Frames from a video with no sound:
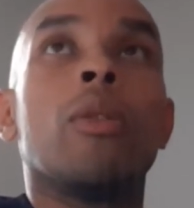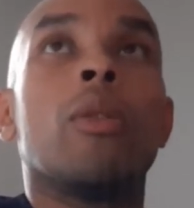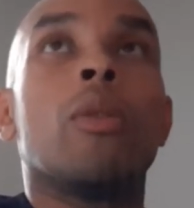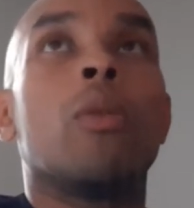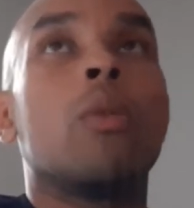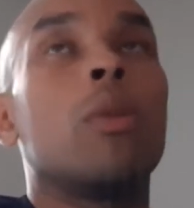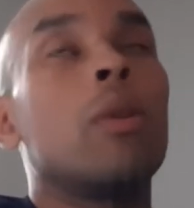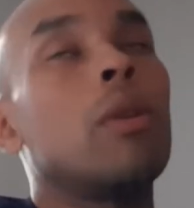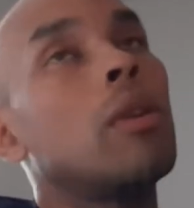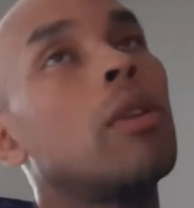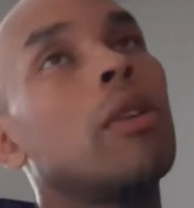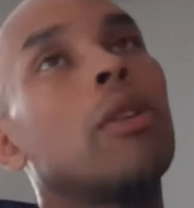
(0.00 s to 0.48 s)

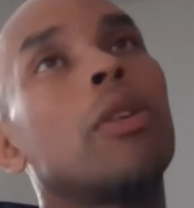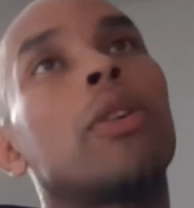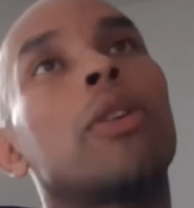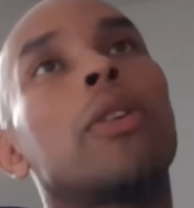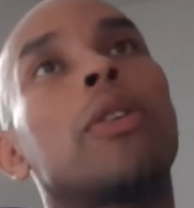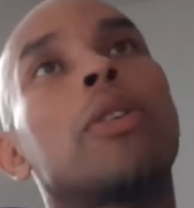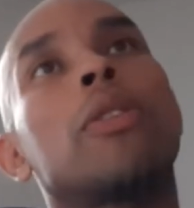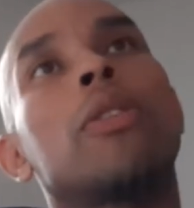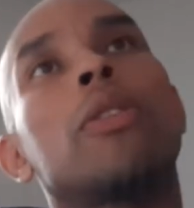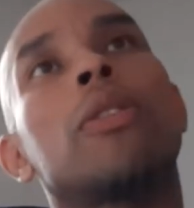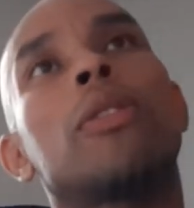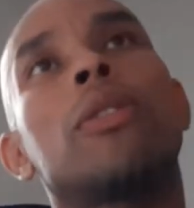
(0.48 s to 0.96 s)
whew,
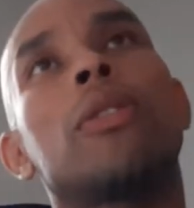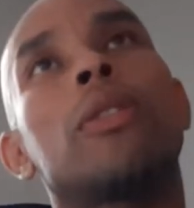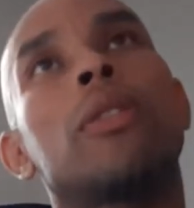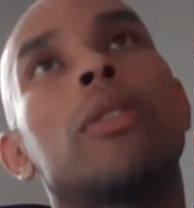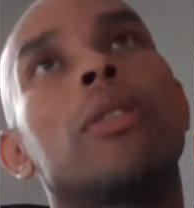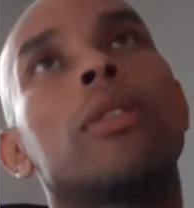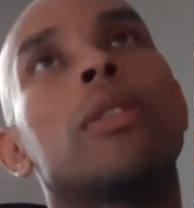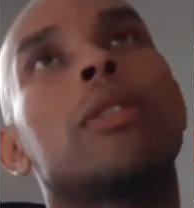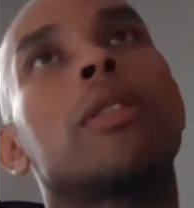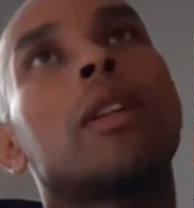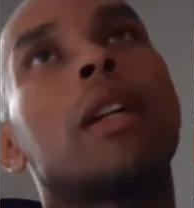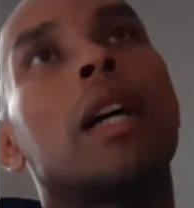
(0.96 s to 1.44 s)

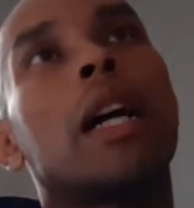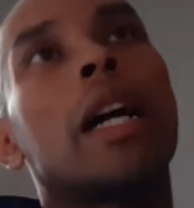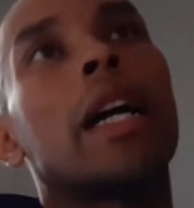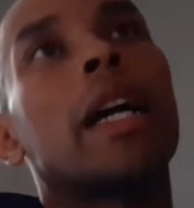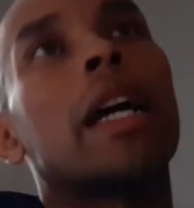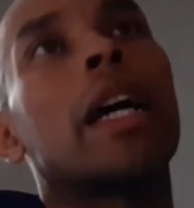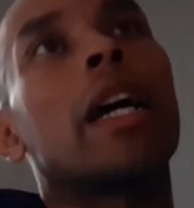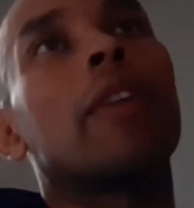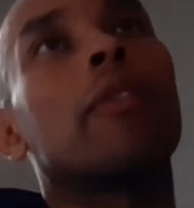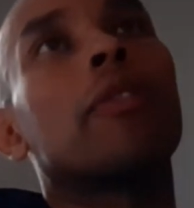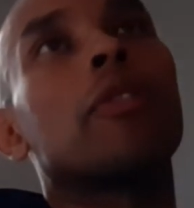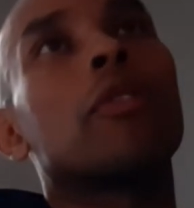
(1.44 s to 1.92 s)
I
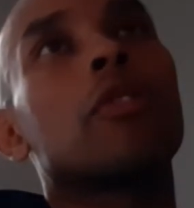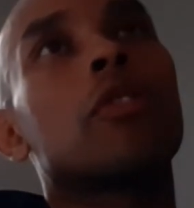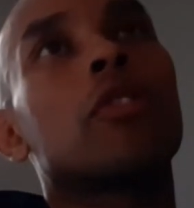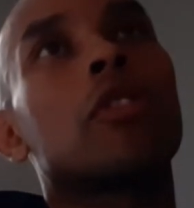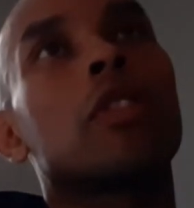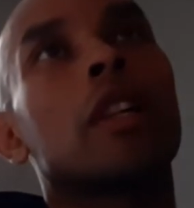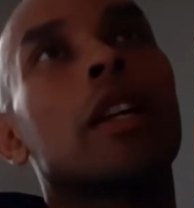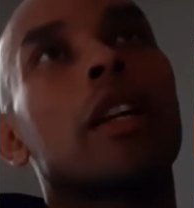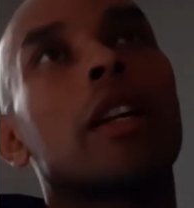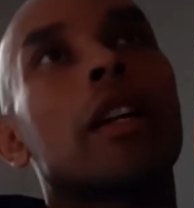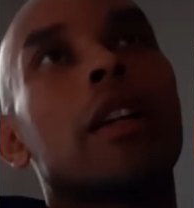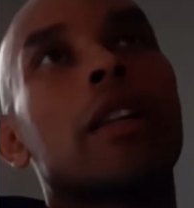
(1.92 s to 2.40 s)
have to
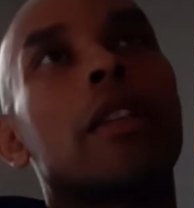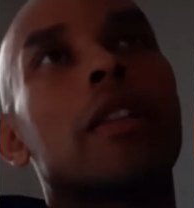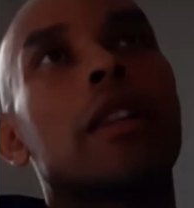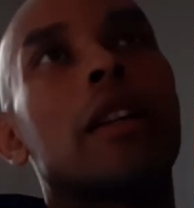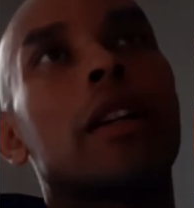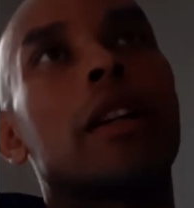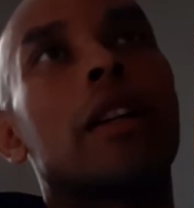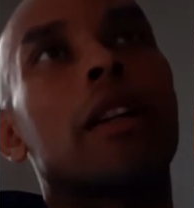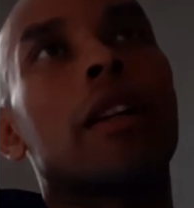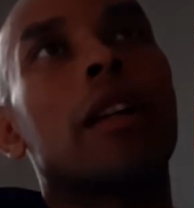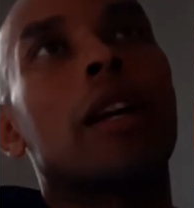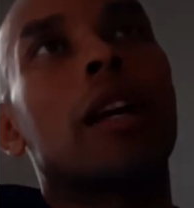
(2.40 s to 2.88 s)
say
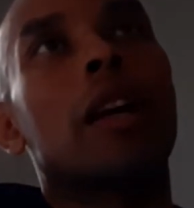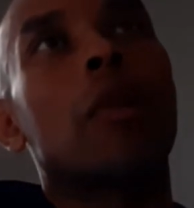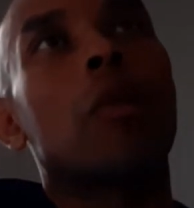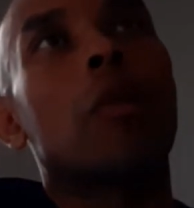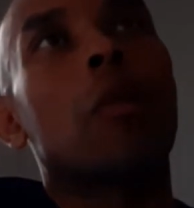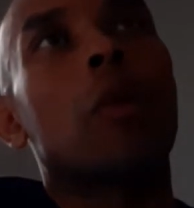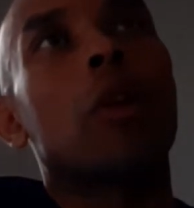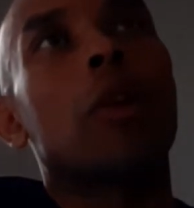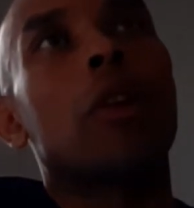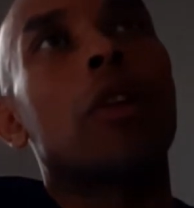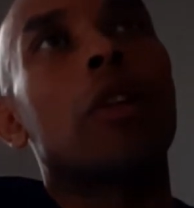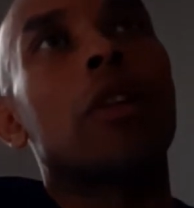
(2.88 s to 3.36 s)
that I
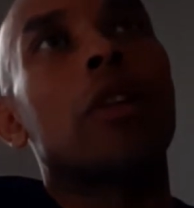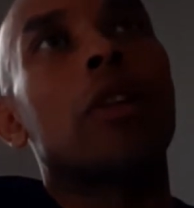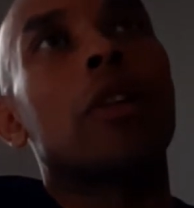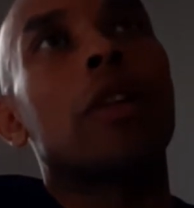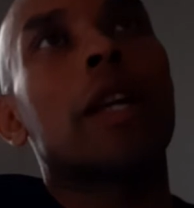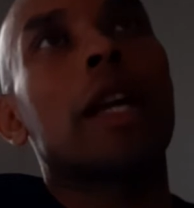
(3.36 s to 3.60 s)
want to